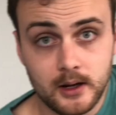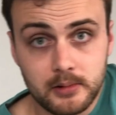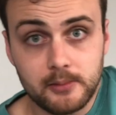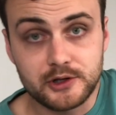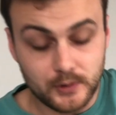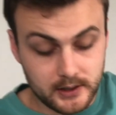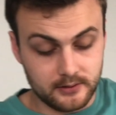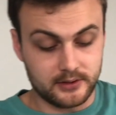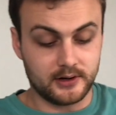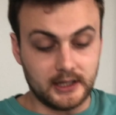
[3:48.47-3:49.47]
Probably 20 or
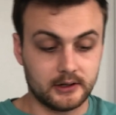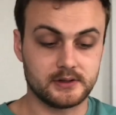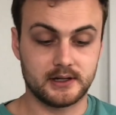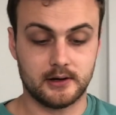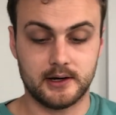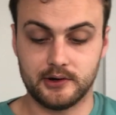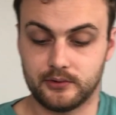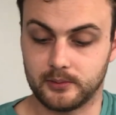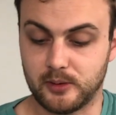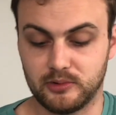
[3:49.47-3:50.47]
30 years ago, I don't
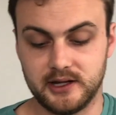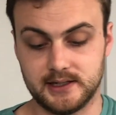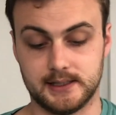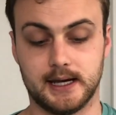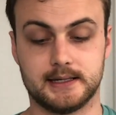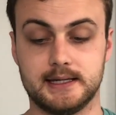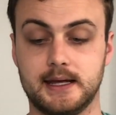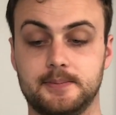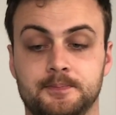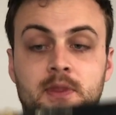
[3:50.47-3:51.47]
remember the exact
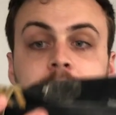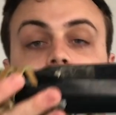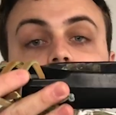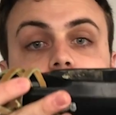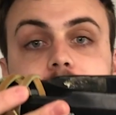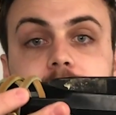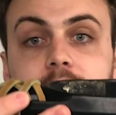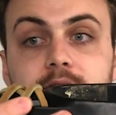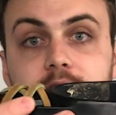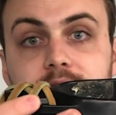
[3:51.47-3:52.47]
date, heads didn't
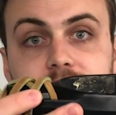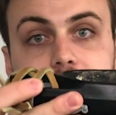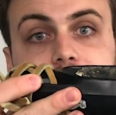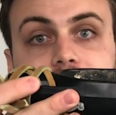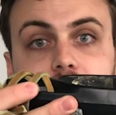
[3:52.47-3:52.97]
have an offset.